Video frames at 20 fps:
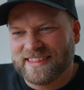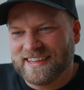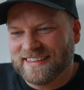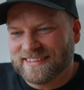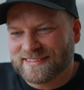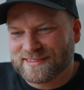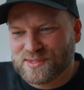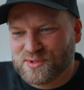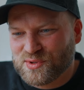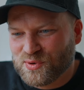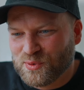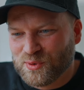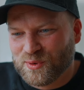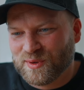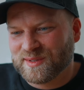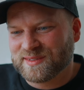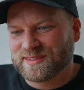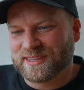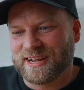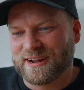these
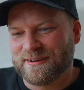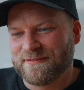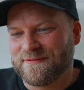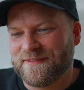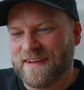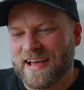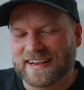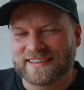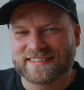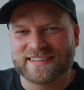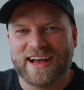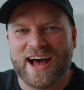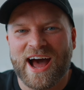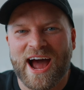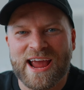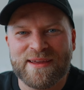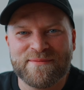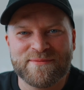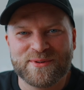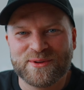tools and effects
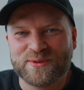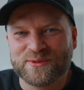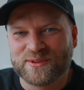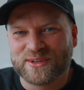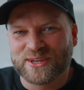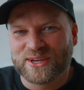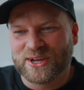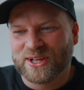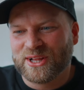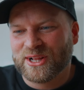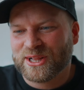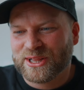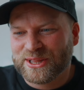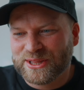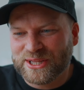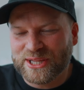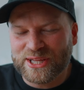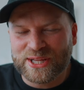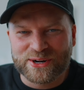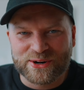I'm using
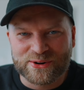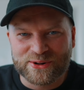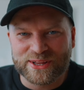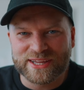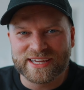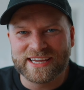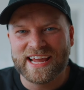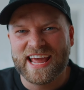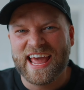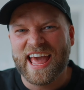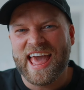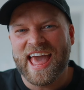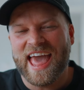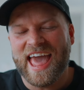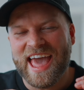literally